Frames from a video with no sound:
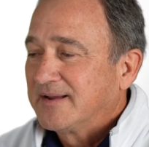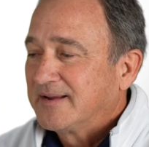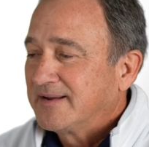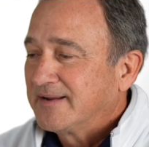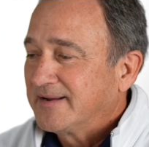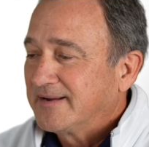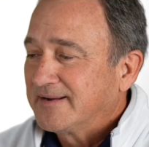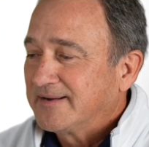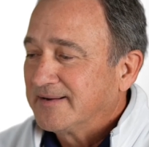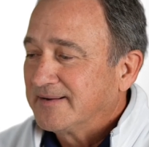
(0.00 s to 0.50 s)

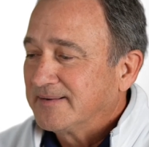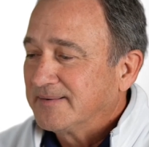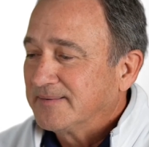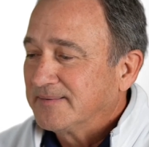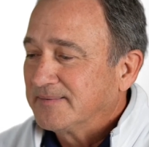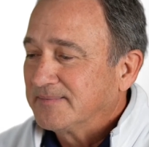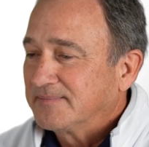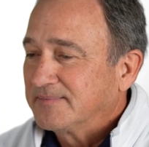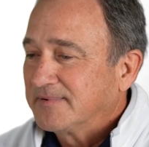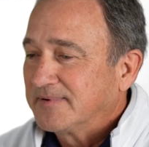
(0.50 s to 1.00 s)

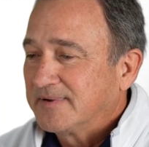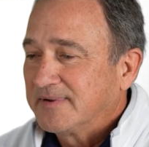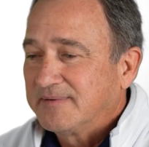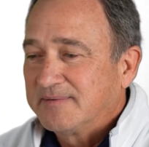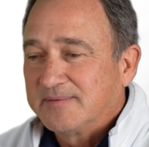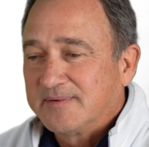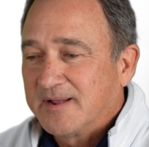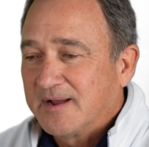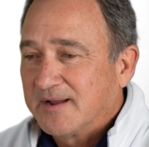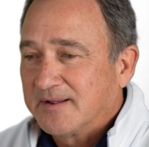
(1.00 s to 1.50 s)
Uh,
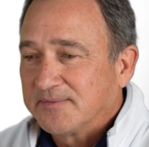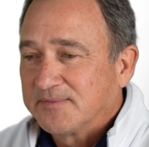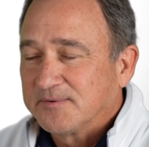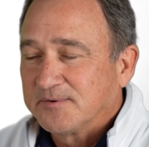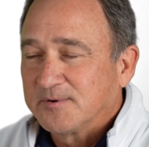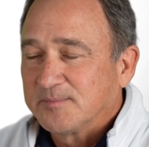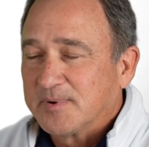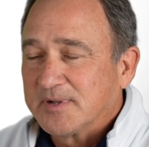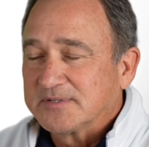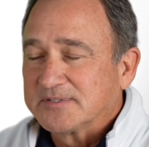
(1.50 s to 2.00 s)
gone
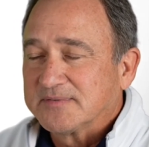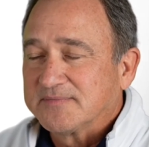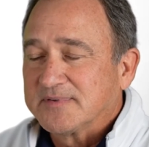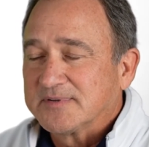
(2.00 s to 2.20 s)
through a bunch of